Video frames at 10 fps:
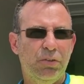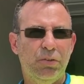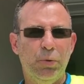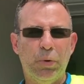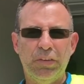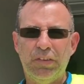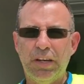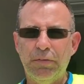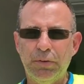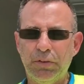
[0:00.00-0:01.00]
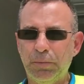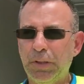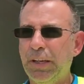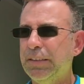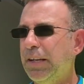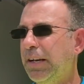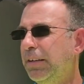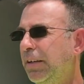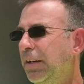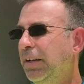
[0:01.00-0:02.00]
217 or something like
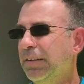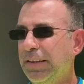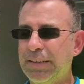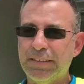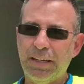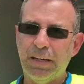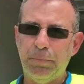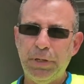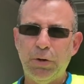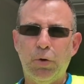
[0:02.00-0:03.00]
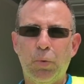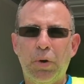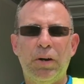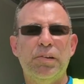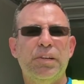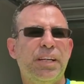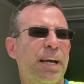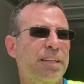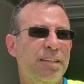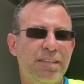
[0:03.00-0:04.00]
that. That's got a big old
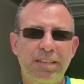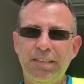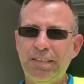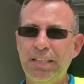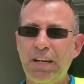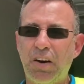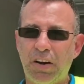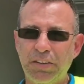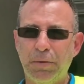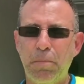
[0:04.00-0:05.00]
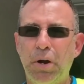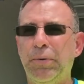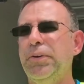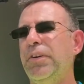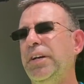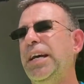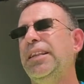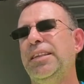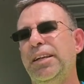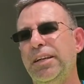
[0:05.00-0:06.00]
190cc Honda motor on
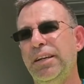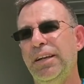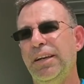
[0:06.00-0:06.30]
that thing.